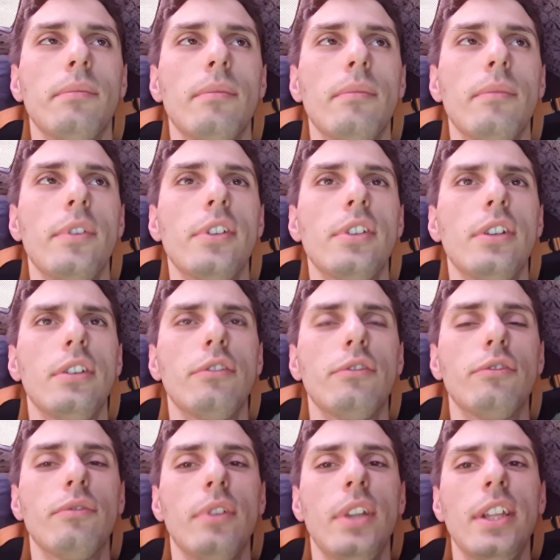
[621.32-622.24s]
There's a lot
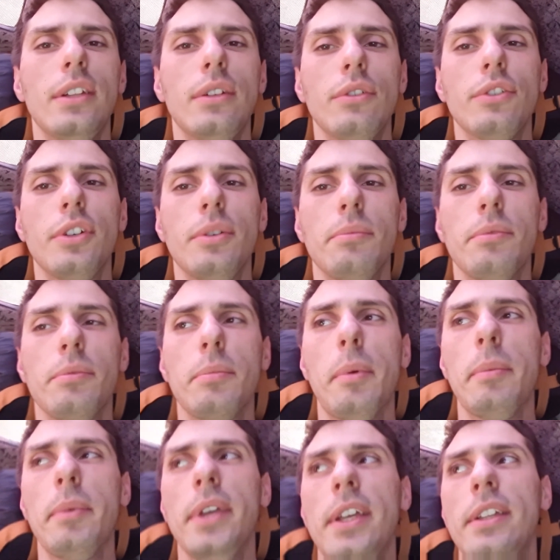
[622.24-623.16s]
of little jobs
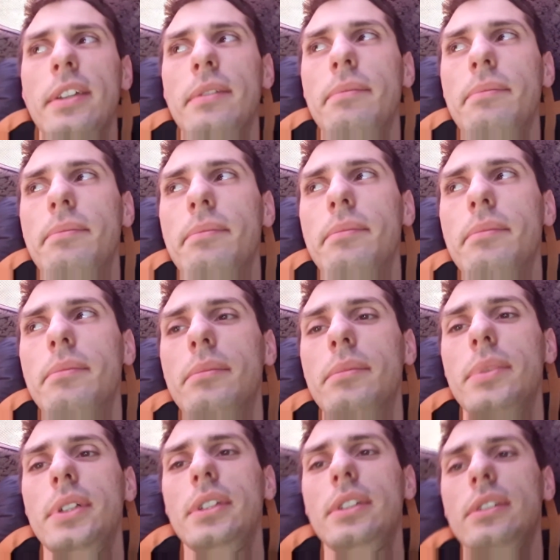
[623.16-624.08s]
popping in,
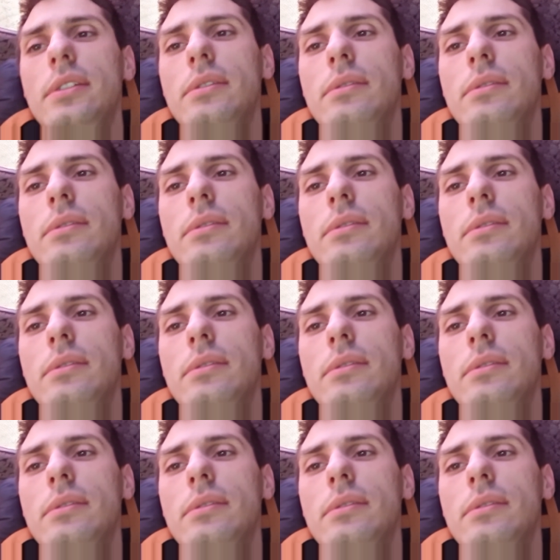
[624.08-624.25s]
but